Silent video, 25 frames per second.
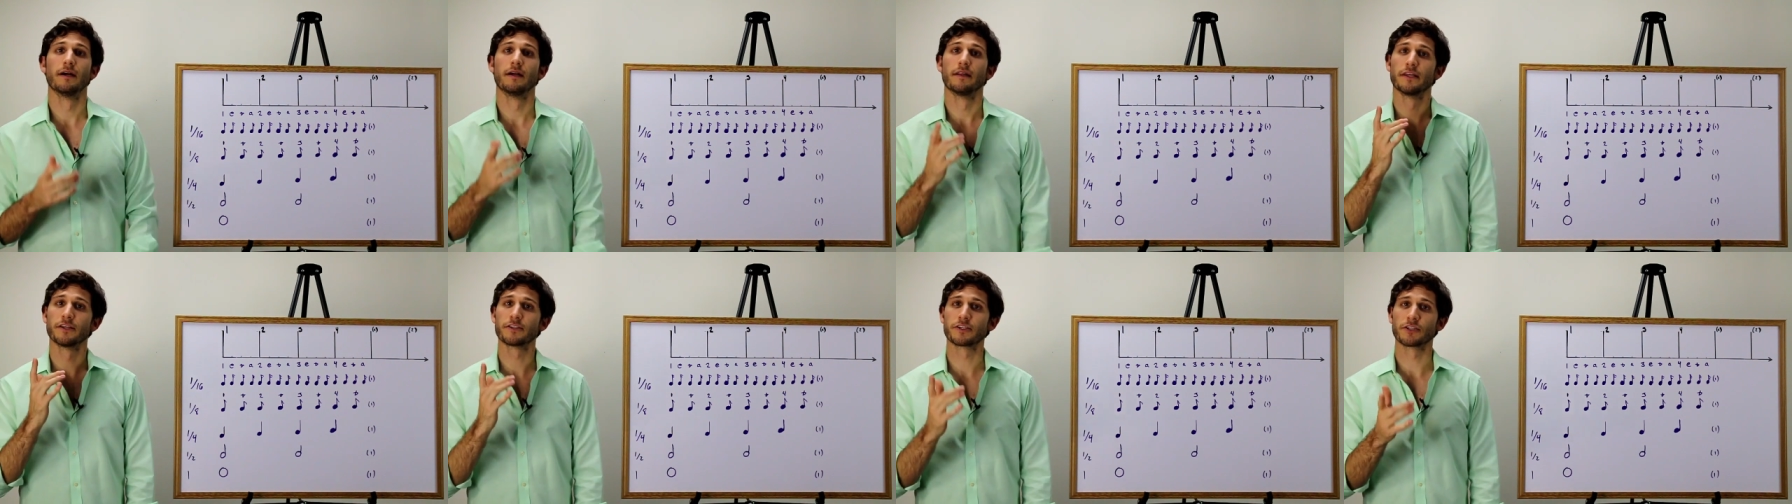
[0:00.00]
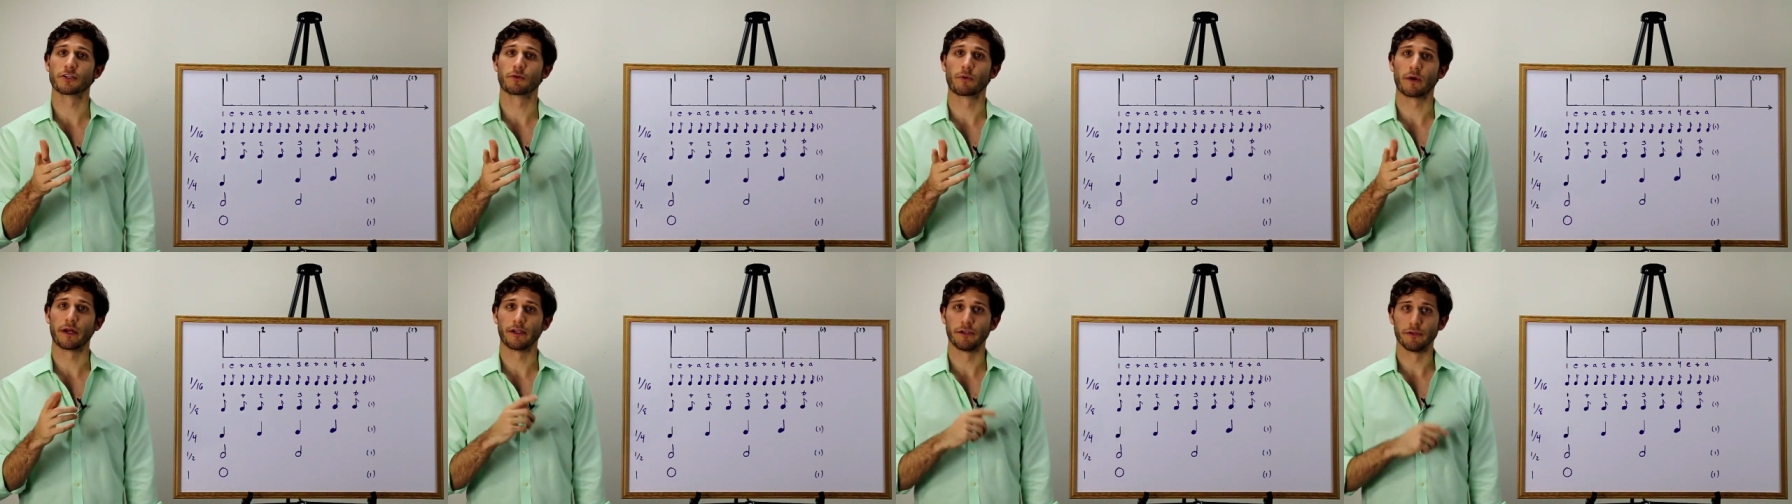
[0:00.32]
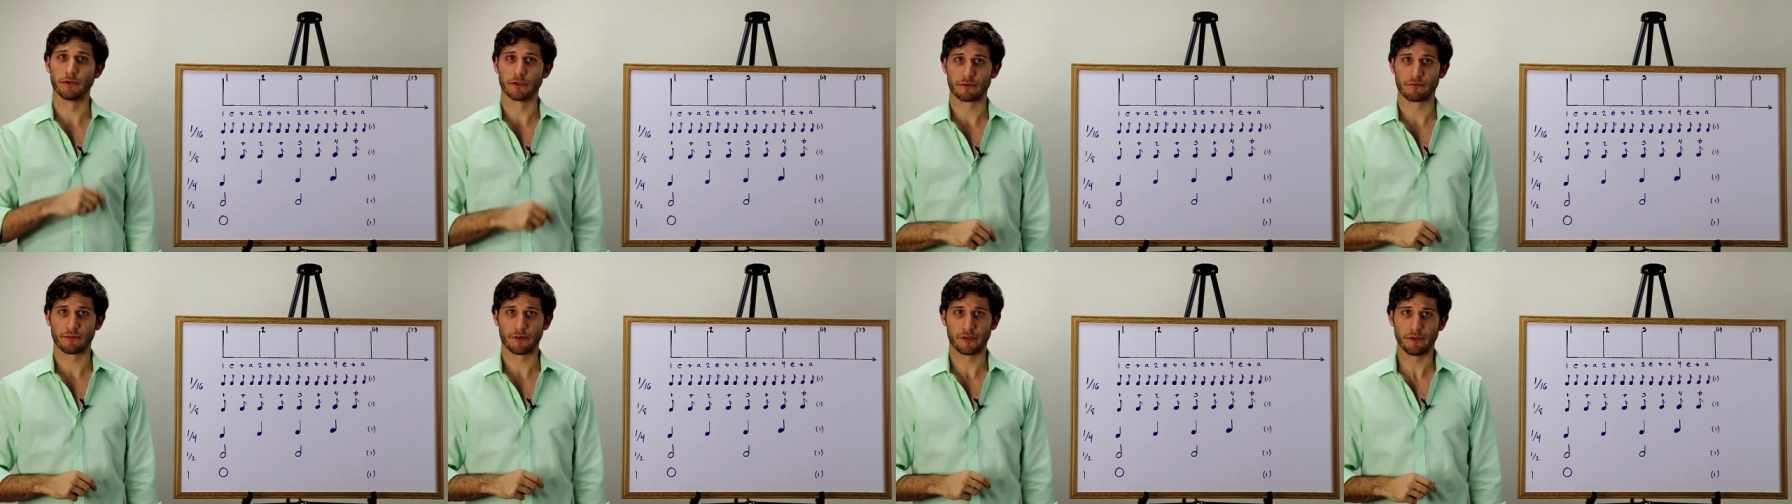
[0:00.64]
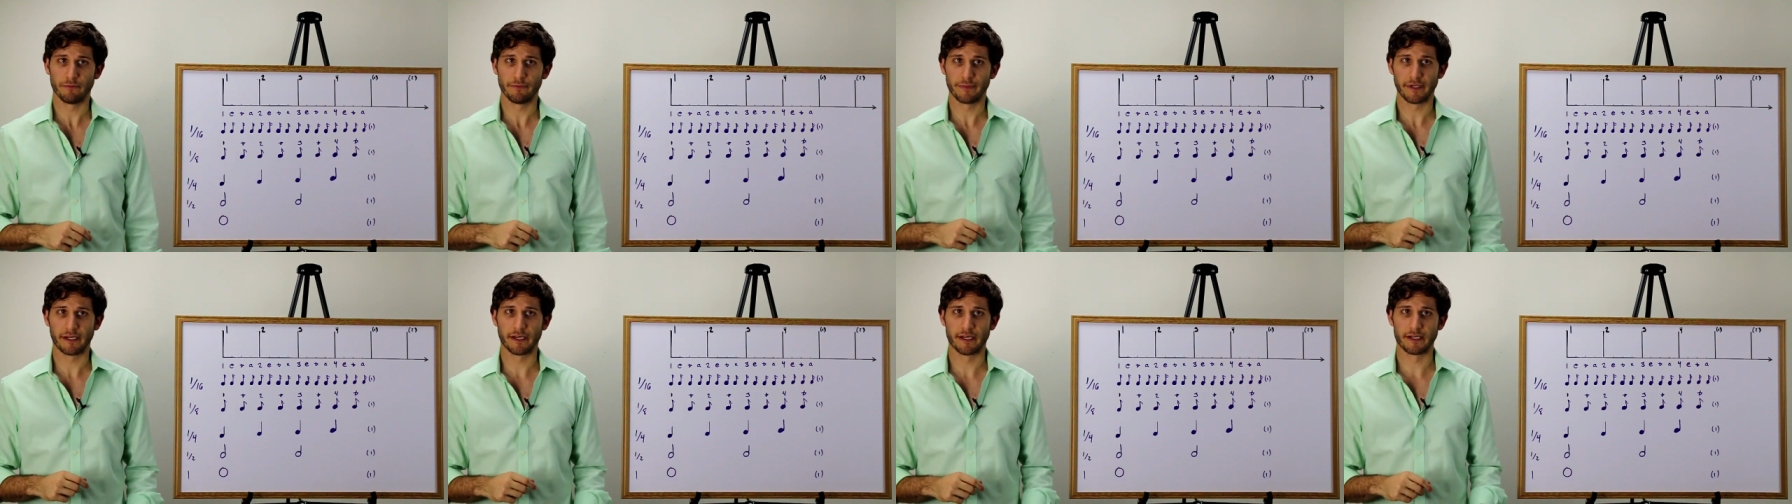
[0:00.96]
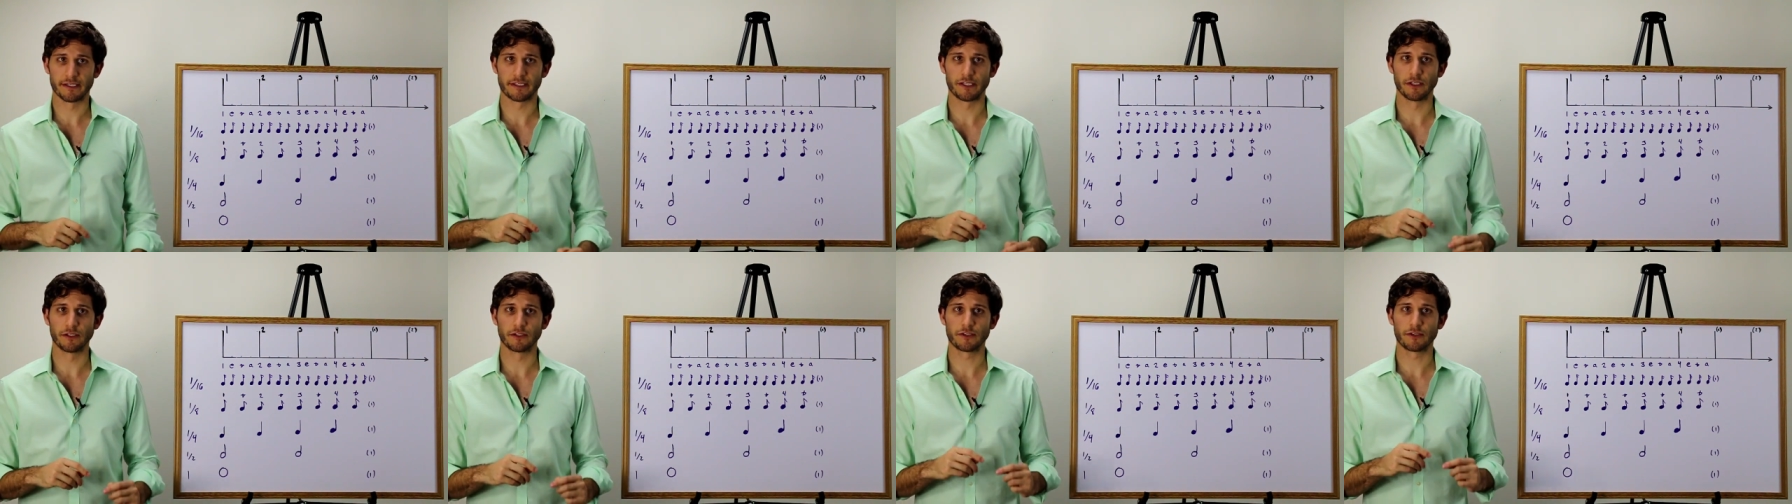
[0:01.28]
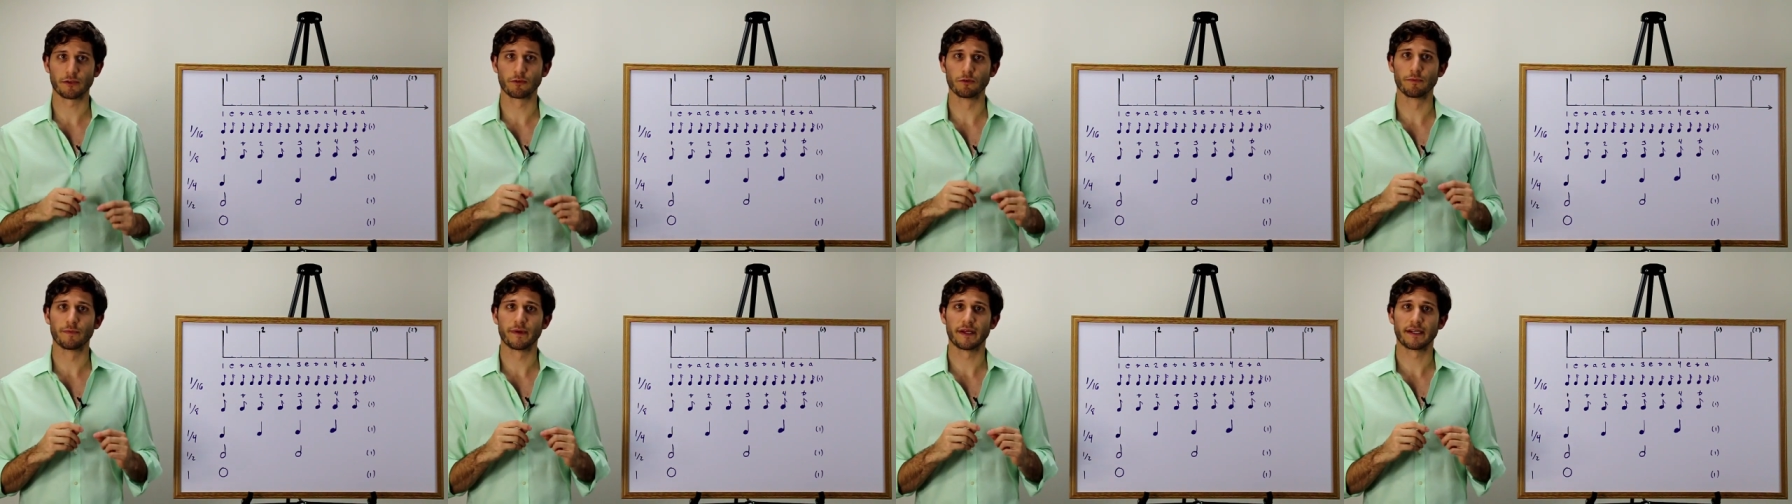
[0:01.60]
This is great news for you because this
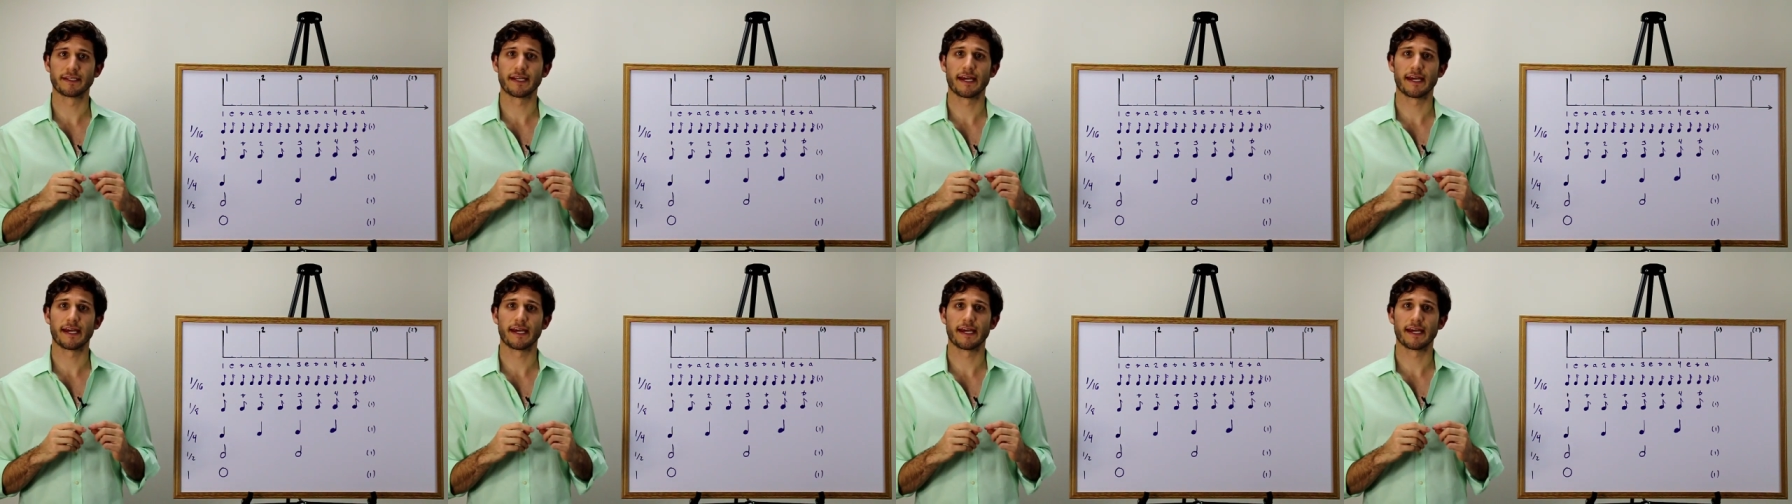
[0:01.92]
grouping